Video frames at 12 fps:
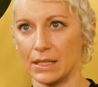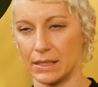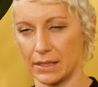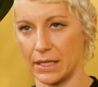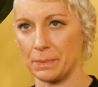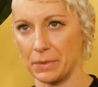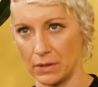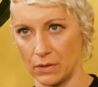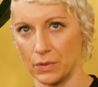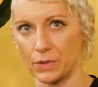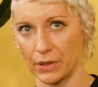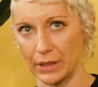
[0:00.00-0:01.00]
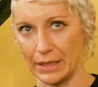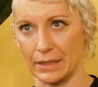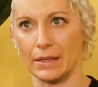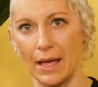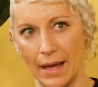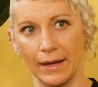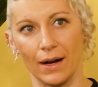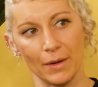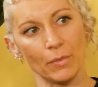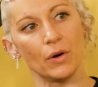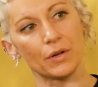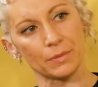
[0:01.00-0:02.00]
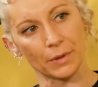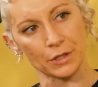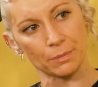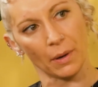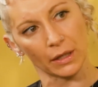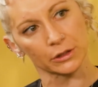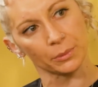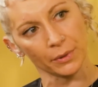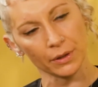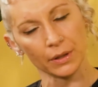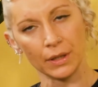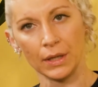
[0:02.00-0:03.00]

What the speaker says: to keep the user in AI mode as much as possible.